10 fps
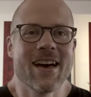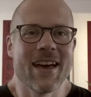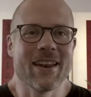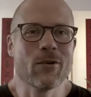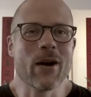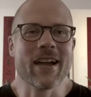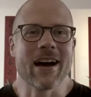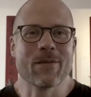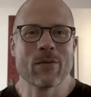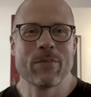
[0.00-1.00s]
Anyway,
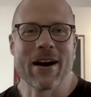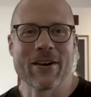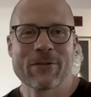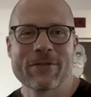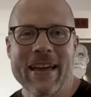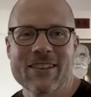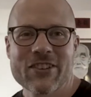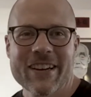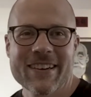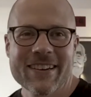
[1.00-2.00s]
I'm a part of
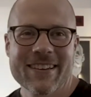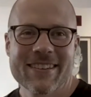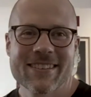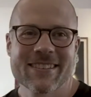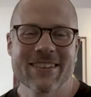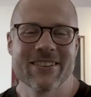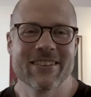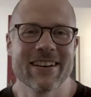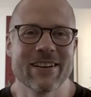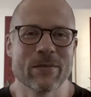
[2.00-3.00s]
nature.
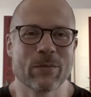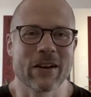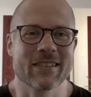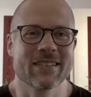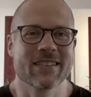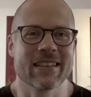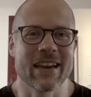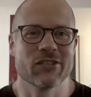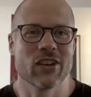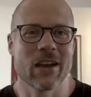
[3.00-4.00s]
So practicing
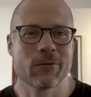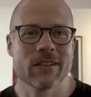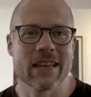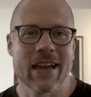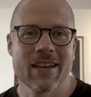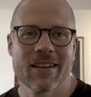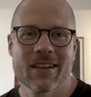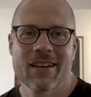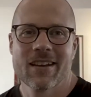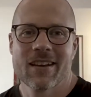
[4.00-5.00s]
Tai Chi every day,
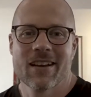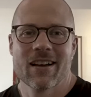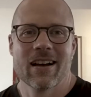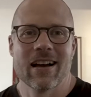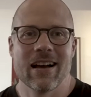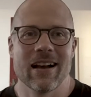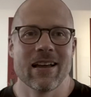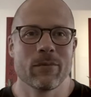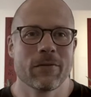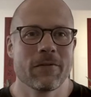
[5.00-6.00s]

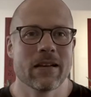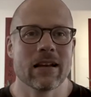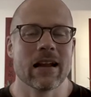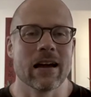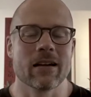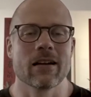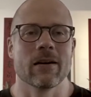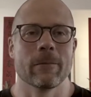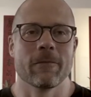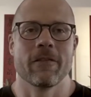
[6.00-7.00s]
let me feel like
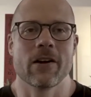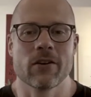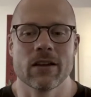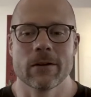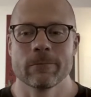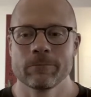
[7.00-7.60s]
I'm very